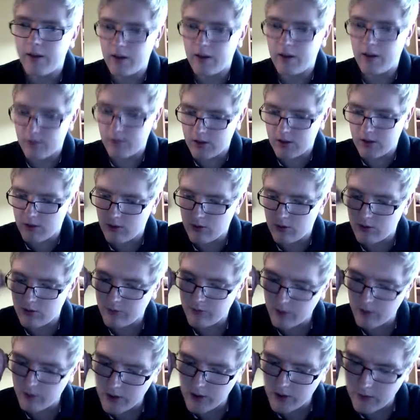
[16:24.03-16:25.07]
was a good
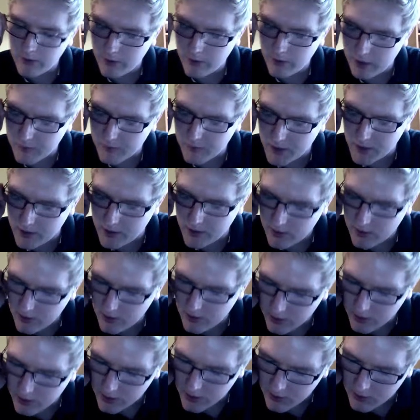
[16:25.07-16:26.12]
45 minutes or
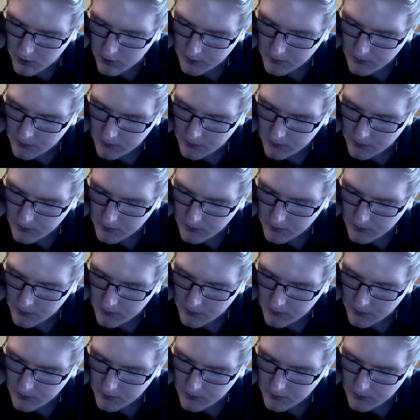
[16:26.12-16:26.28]
so,